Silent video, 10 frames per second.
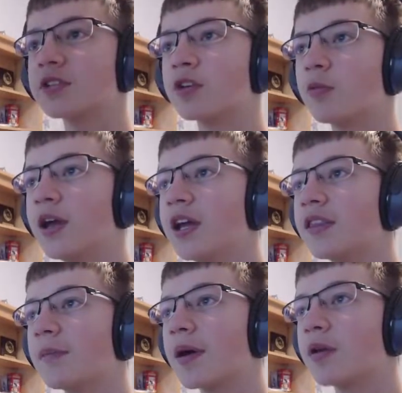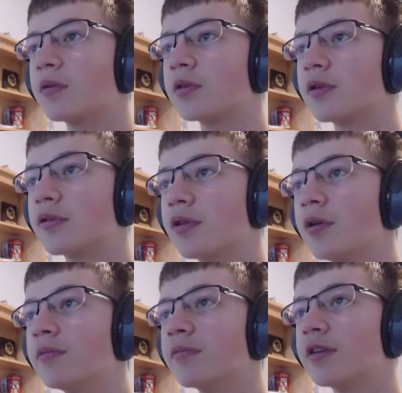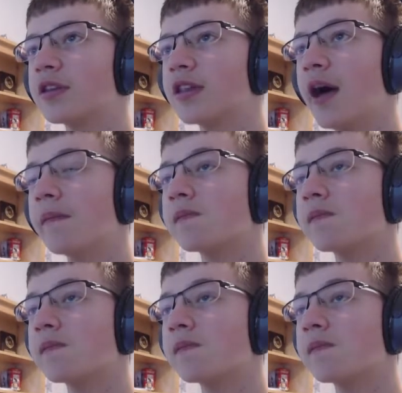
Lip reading: to wait, and the pedal will go through like that.